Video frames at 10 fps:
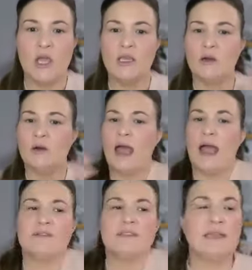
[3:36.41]
You don't
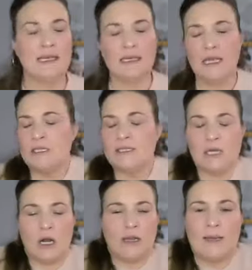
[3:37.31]
have to
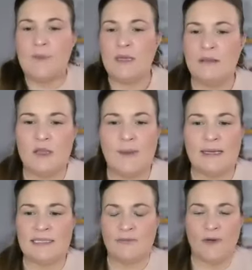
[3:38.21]
start being their
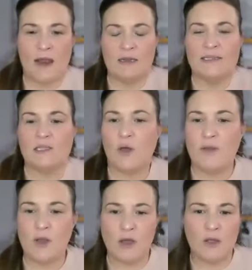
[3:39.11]
best friend and
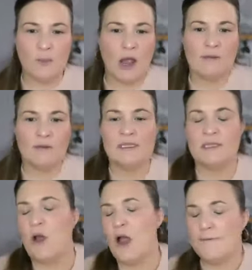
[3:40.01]
solving all their problems
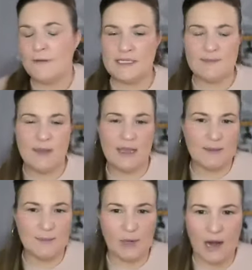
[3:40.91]
and offering to bake
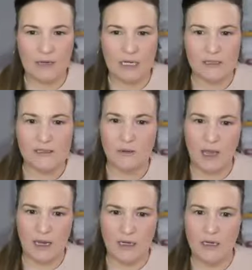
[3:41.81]
them brownies.
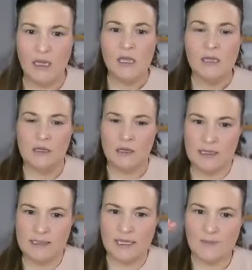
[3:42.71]
Okay. There
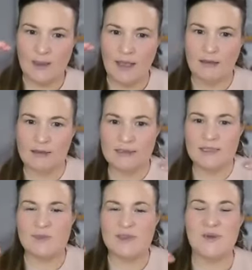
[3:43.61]
is a
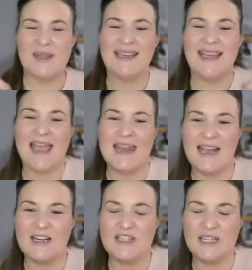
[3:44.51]
balance between
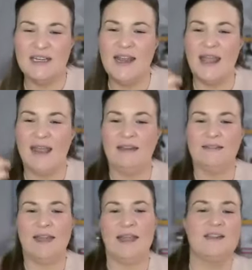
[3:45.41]
connection
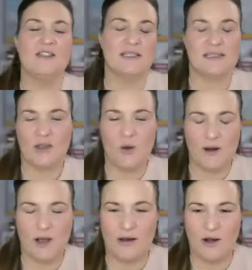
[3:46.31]
and just
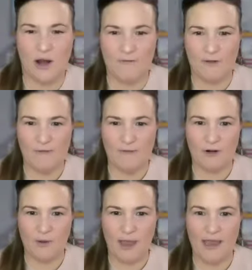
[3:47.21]
going on and on
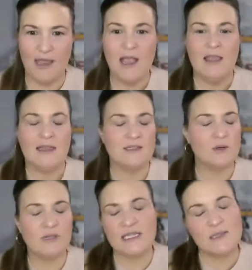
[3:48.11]
forever. Okay. They
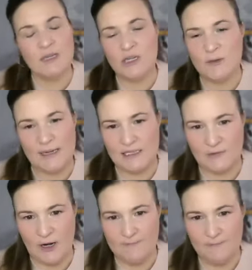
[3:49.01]
don't need to be your best
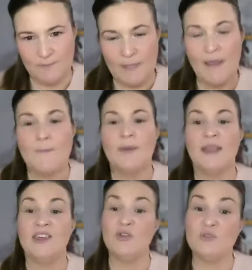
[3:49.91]
friend,
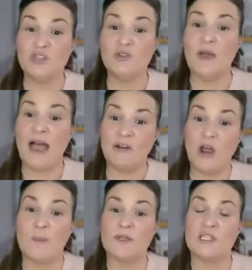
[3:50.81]
but you do have an
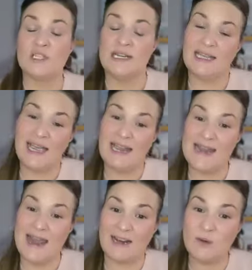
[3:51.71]
opportunity to
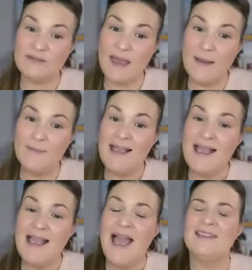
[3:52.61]
connect with them
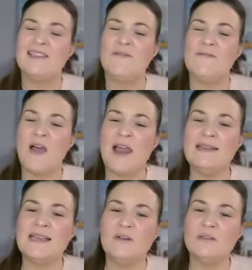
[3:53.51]
and to
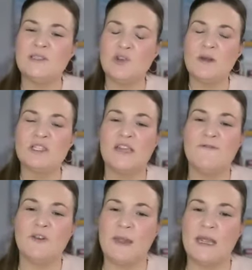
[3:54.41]
find out so much
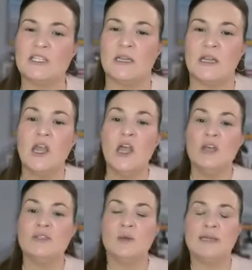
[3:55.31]
information.
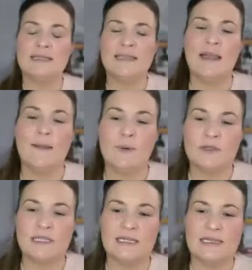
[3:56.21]
So let's say that
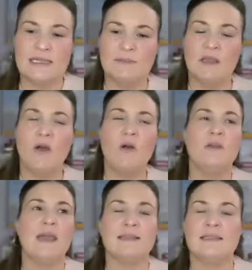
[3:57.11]
person has said to me, oh
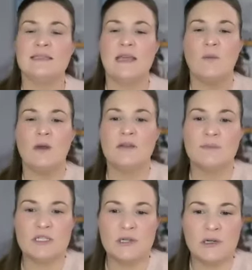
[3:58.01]
yes, since I went on a
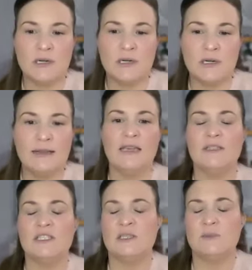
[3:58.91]
maternity
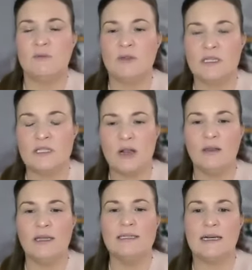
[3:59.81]
leave, it's just been really
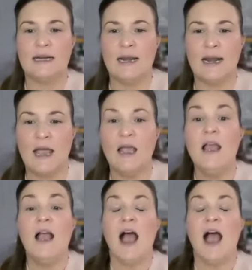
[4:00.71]
struggling, da, da, da, da.